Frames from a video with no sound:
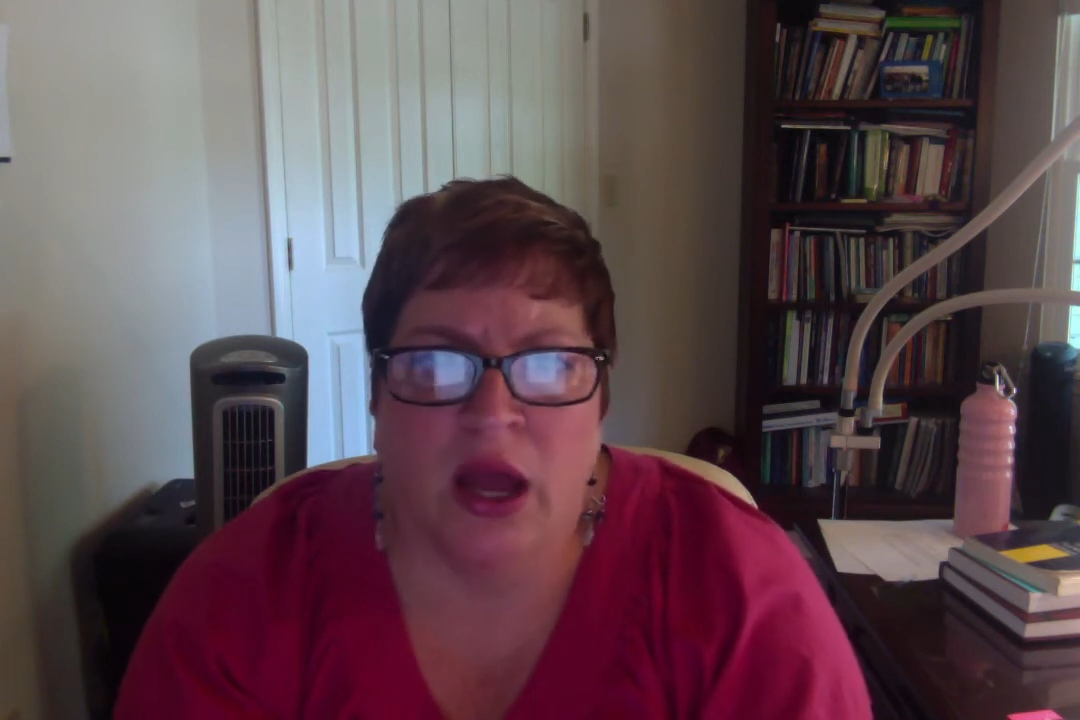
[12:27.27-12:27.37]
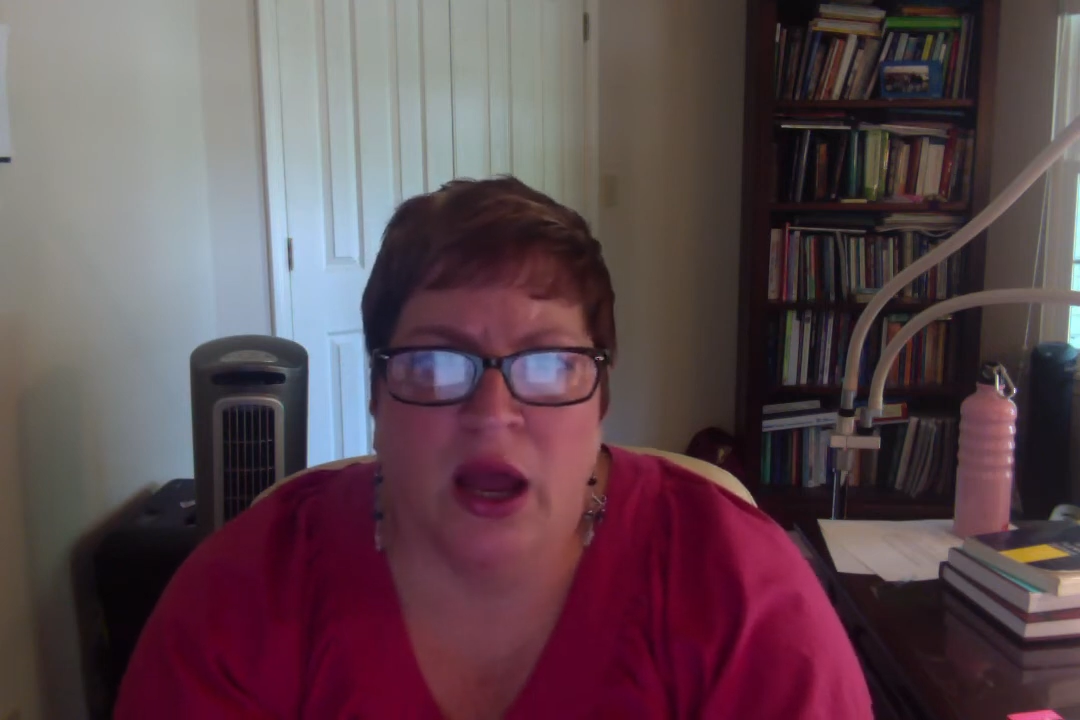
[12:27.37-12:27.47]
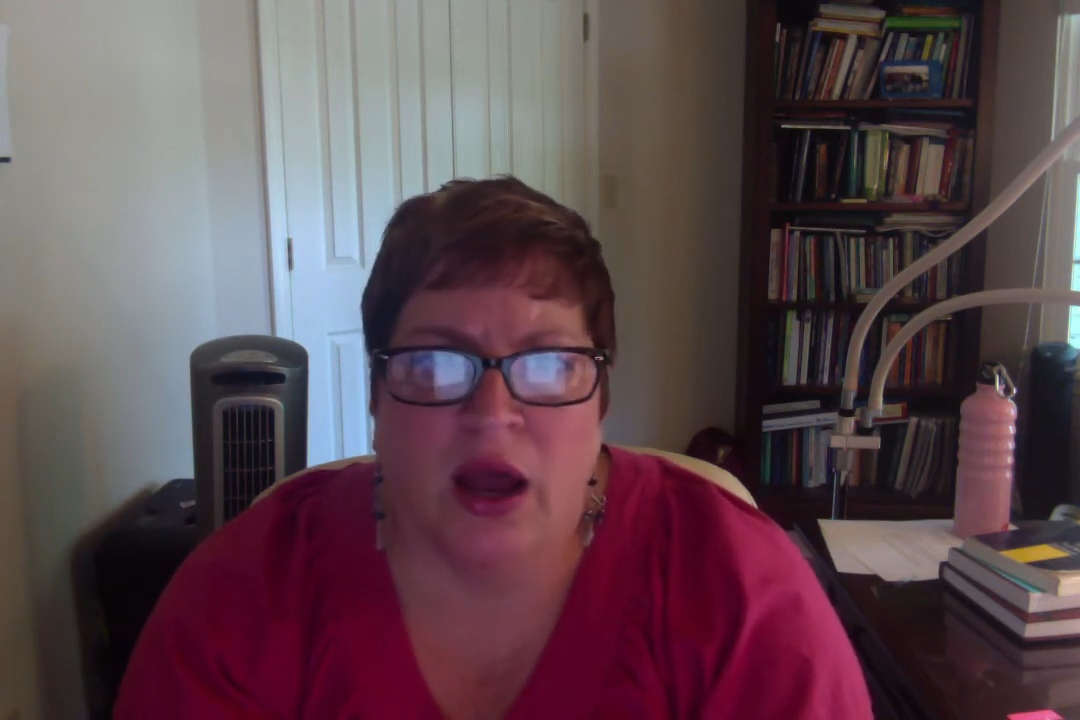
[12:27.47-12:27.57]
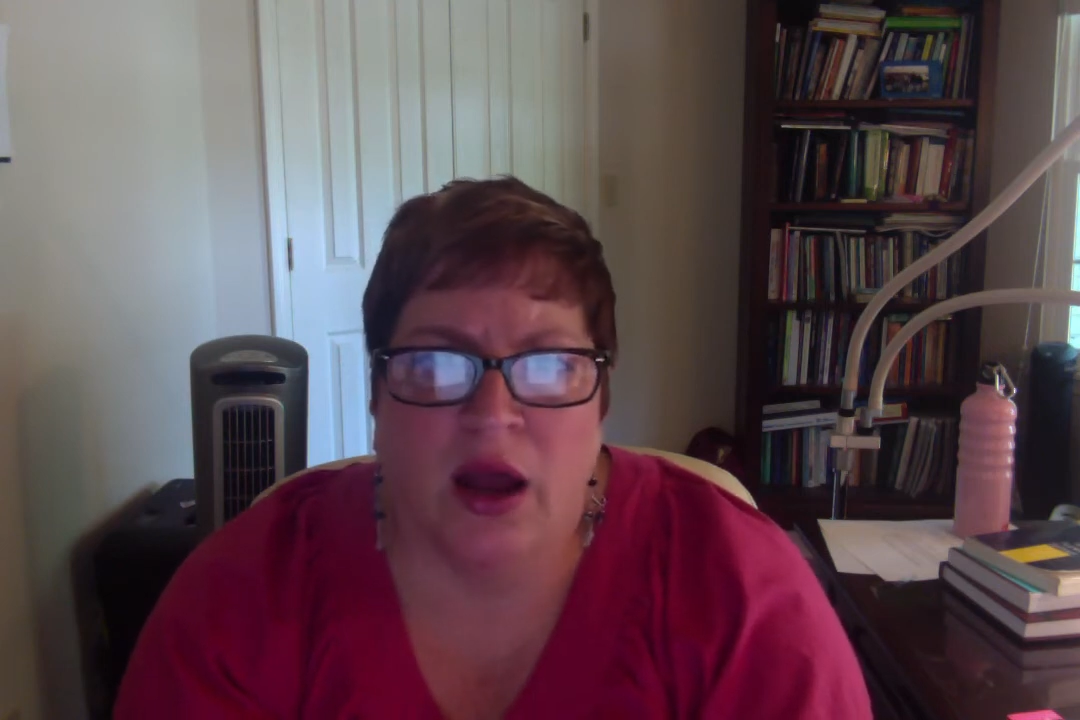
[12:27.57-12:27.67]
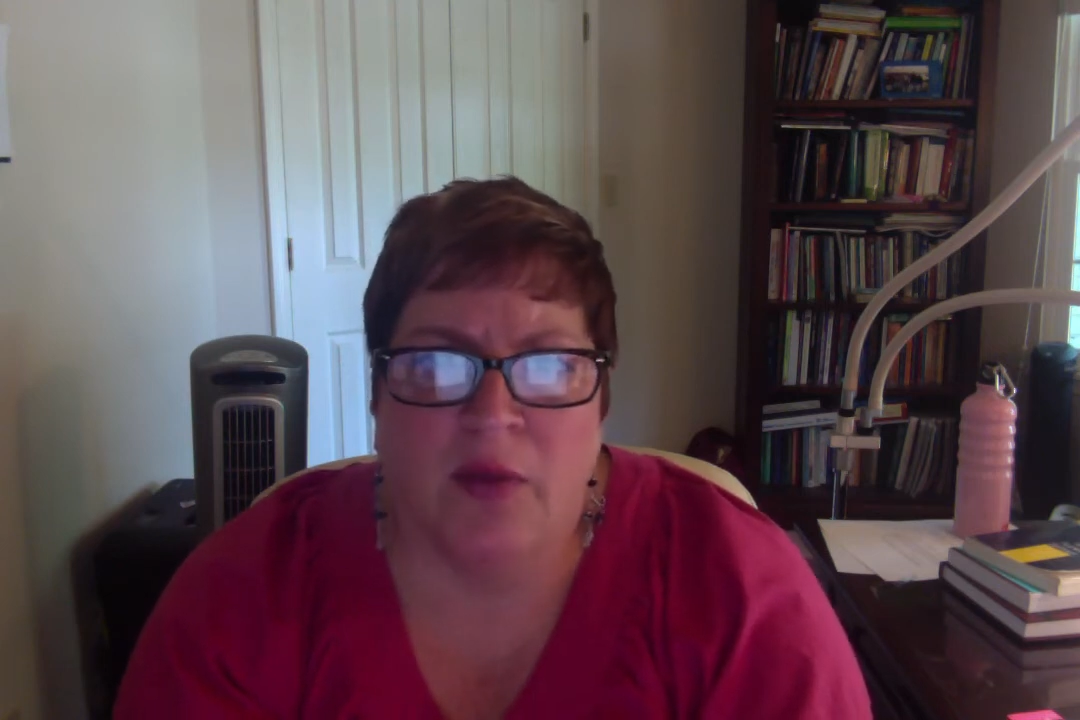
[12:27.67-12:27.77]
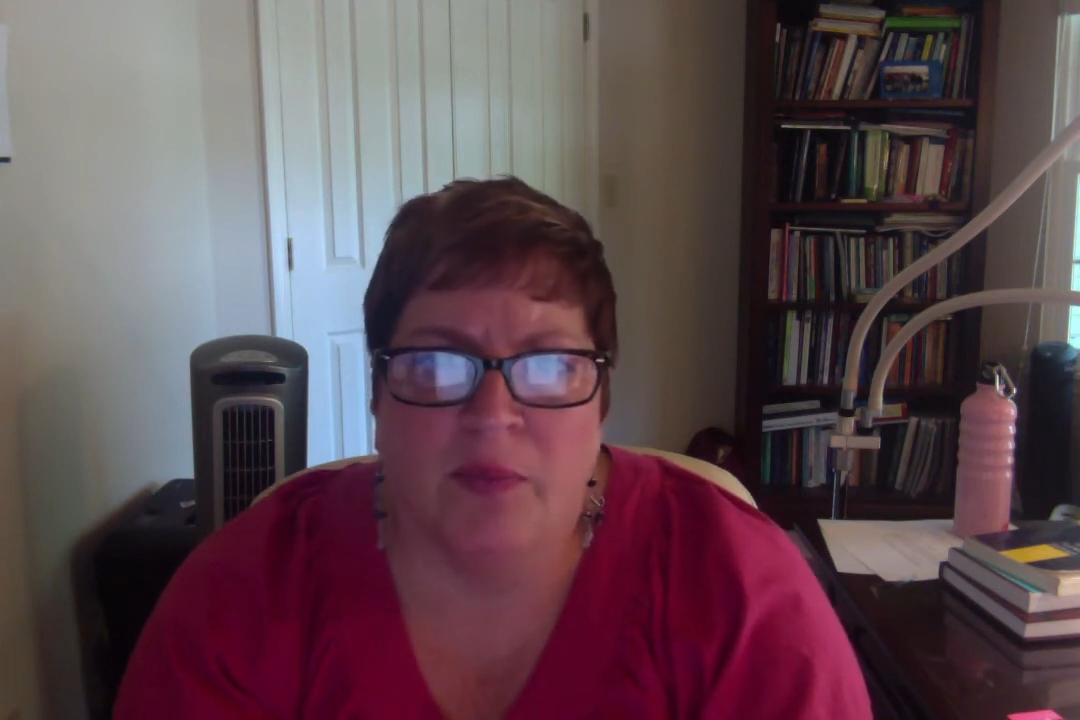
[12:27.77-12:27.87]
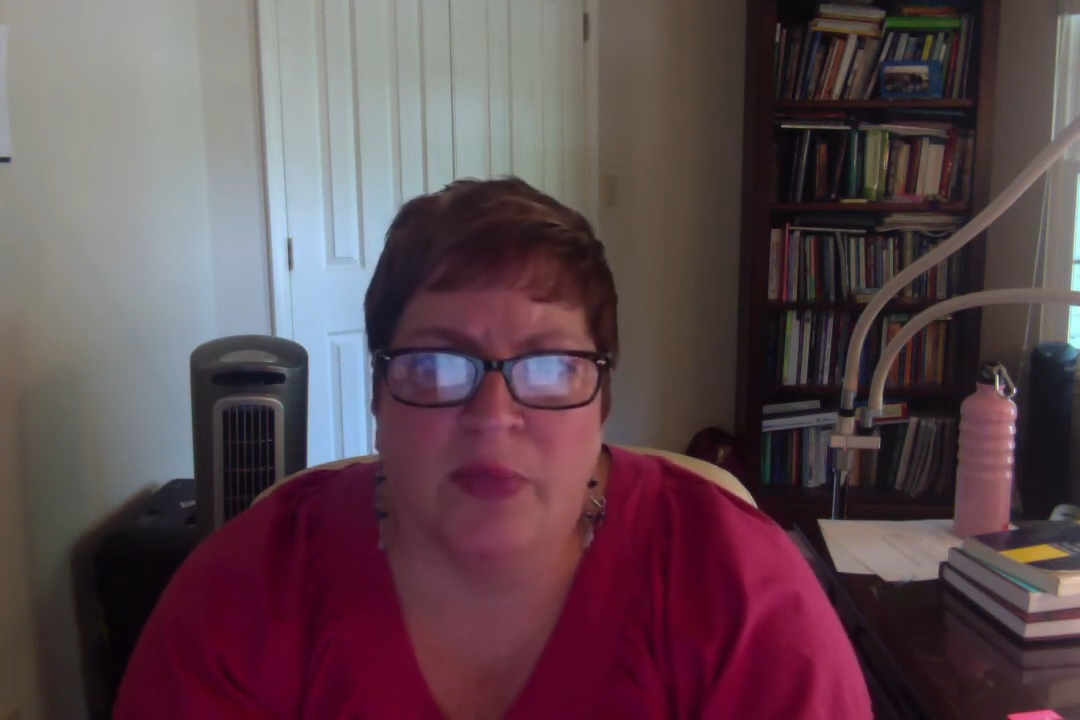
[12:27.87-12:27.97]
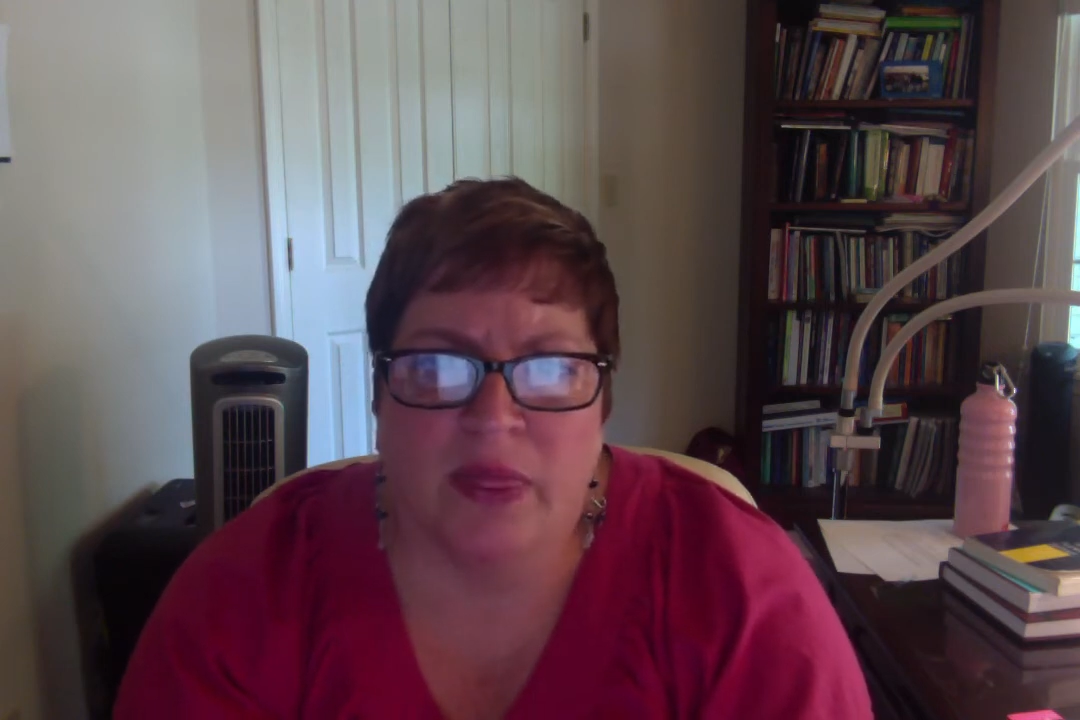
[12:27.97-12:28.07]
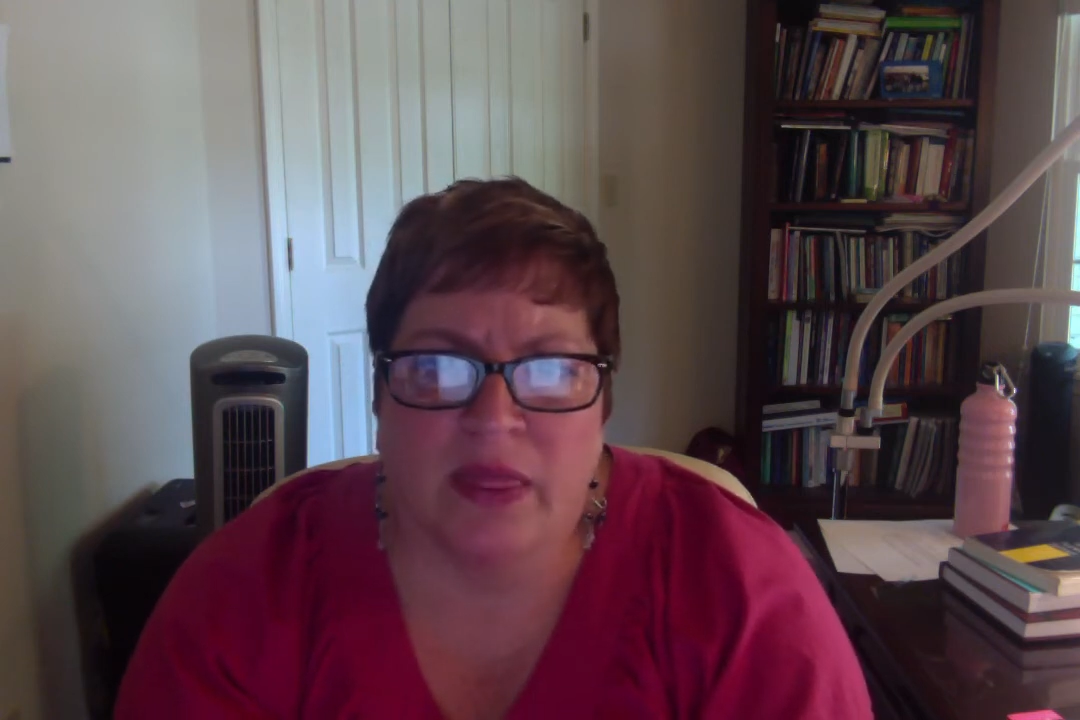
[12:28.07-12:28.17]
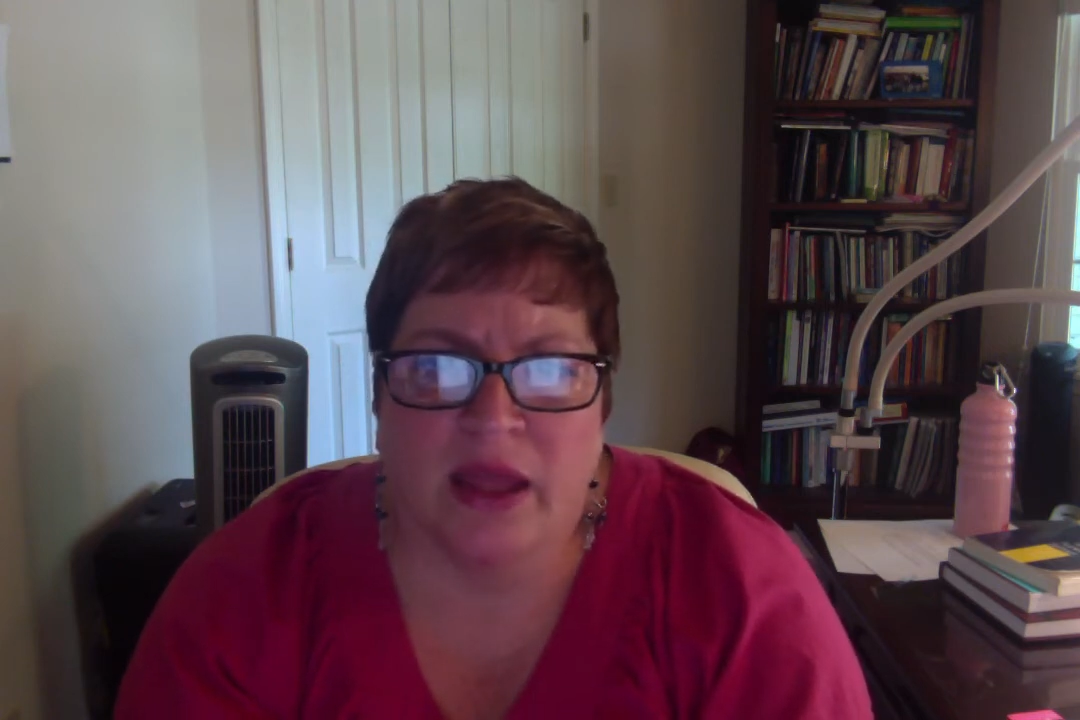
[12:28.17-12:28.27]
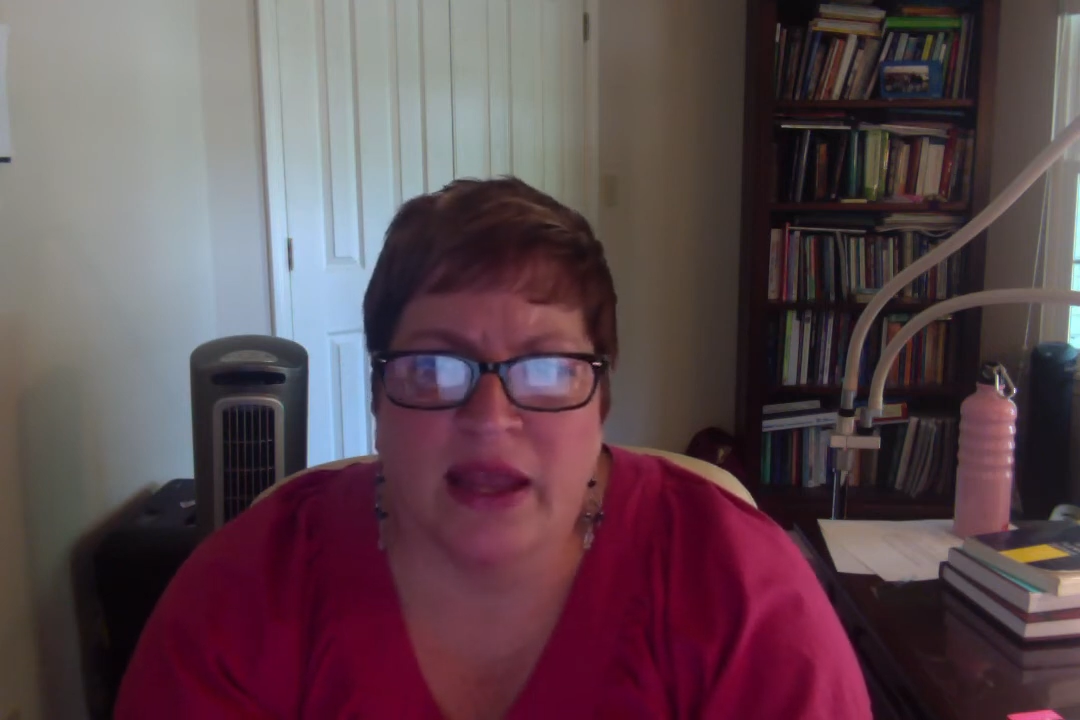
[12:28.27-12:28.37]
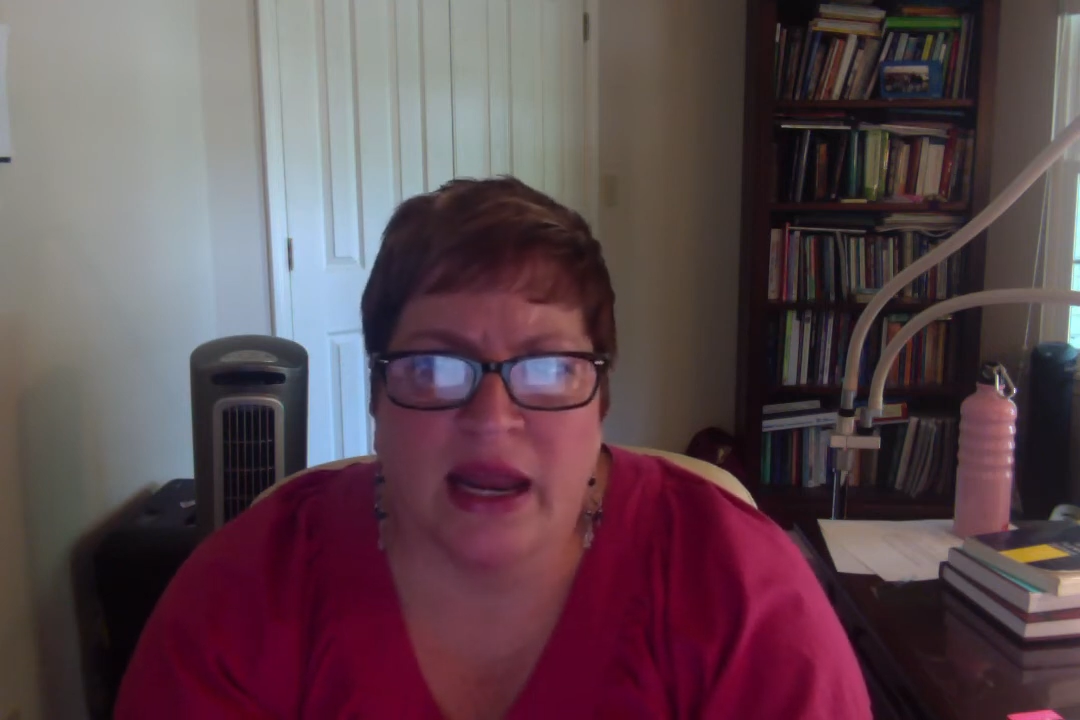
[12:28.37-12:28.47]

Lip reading: again,